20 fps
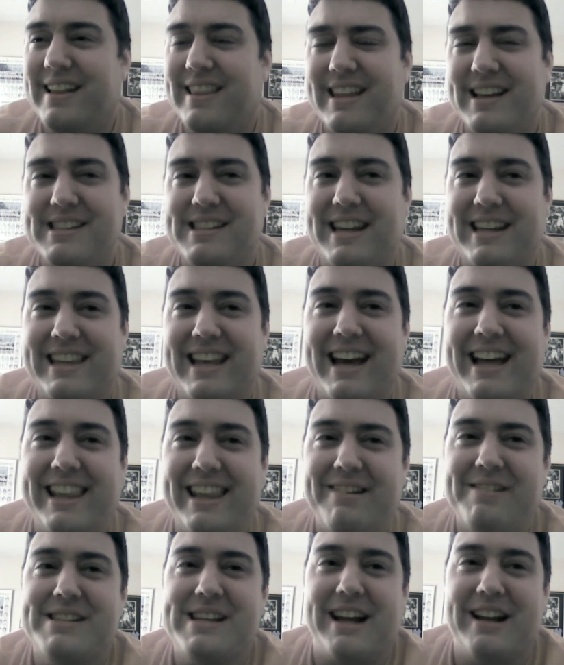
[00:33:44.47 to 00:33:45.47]
things like that,
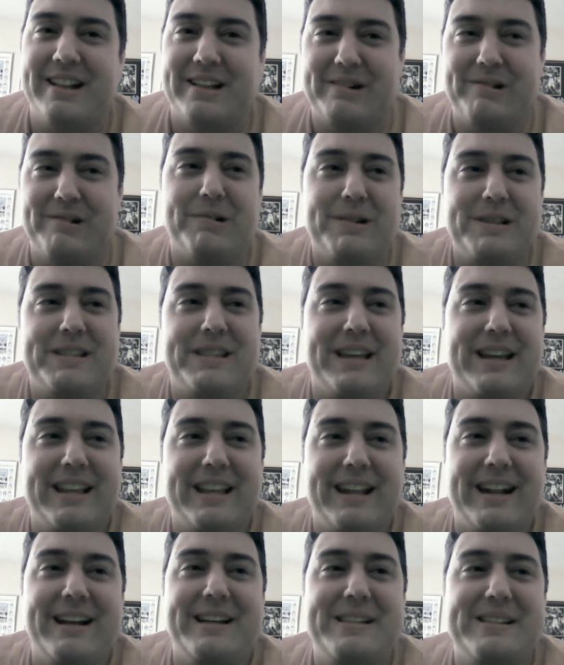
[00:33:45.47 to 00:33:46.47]
that was kind of the coolest
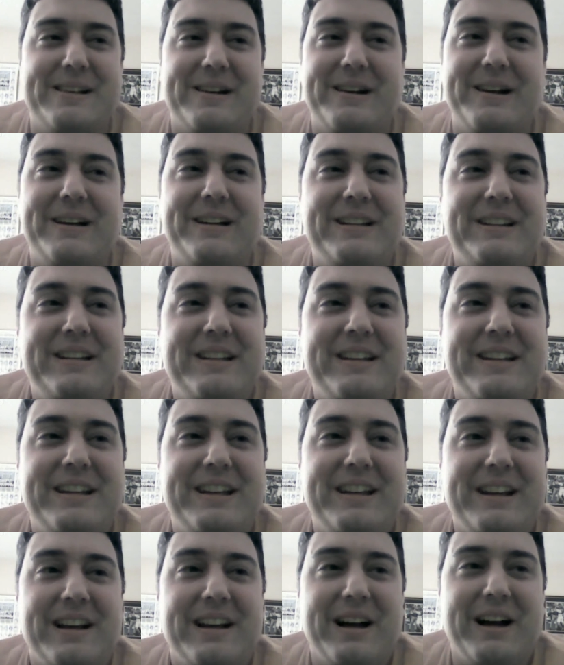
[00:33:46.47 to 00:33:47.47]
thing that I saw
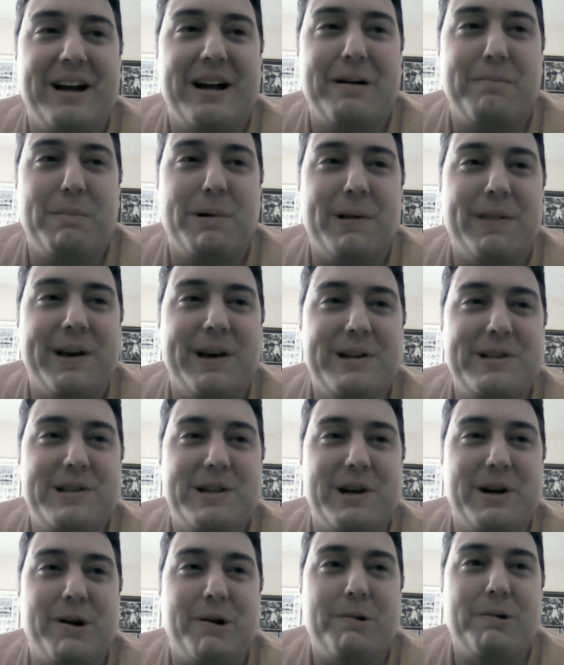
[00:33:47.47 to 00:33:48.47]
on that
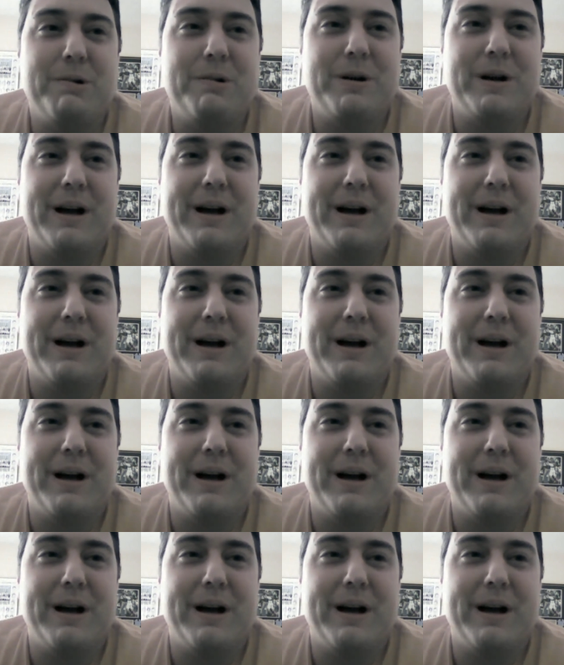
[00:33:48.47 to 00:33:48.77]
show.